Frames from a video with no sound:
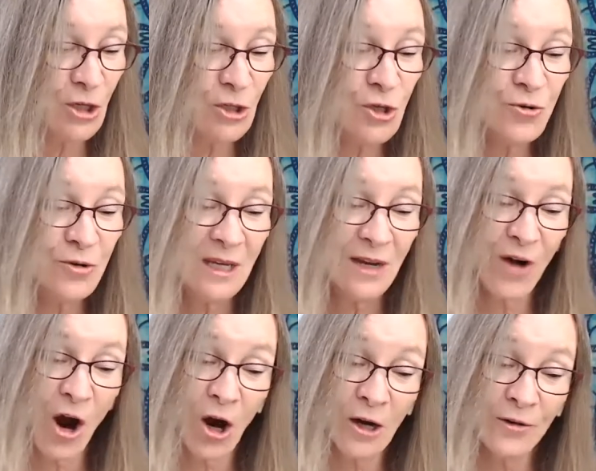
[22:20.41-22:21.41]
You give
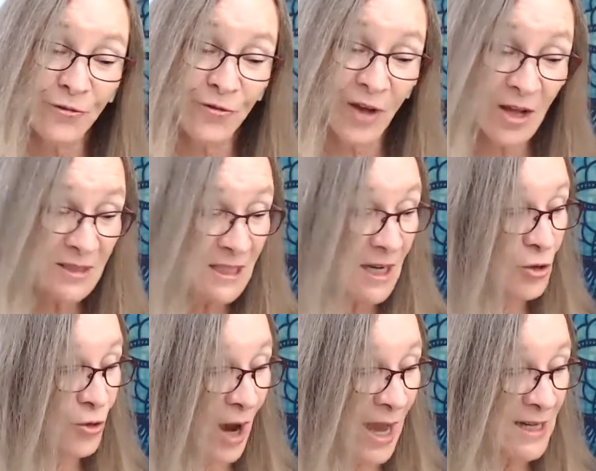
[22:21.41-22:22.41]
heartfelt
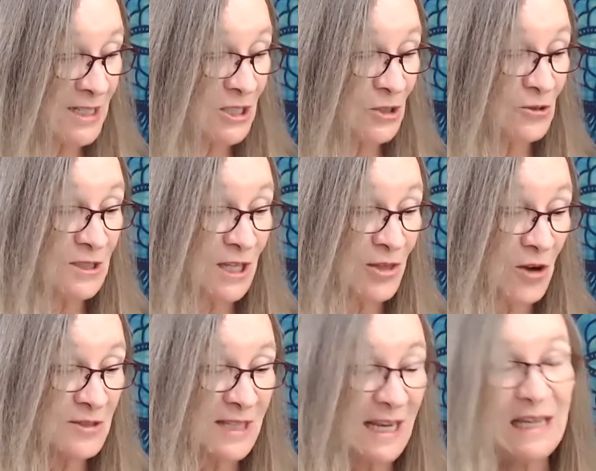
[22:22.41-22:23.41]
gratitude to
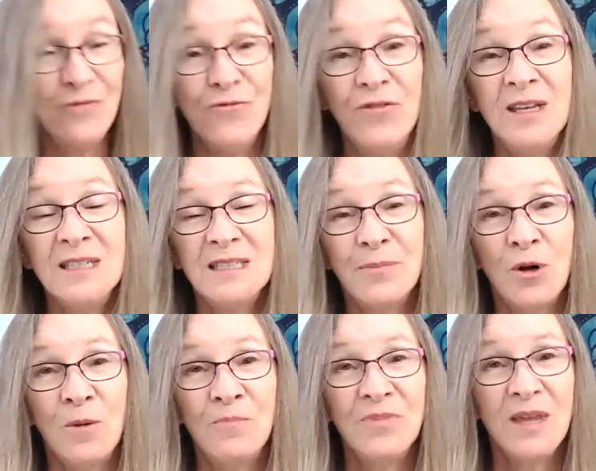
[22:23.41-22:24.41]
those
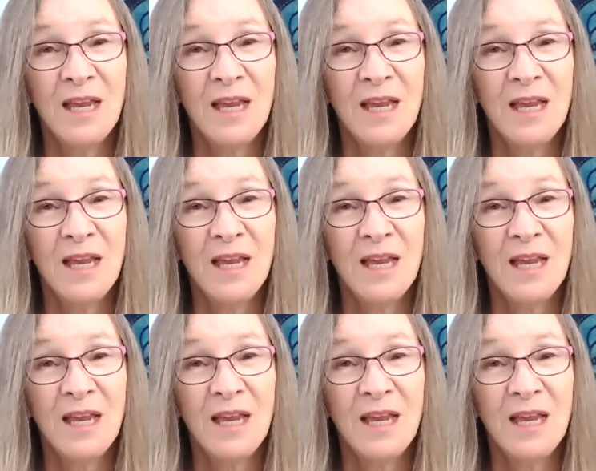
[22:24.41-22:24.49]
invisible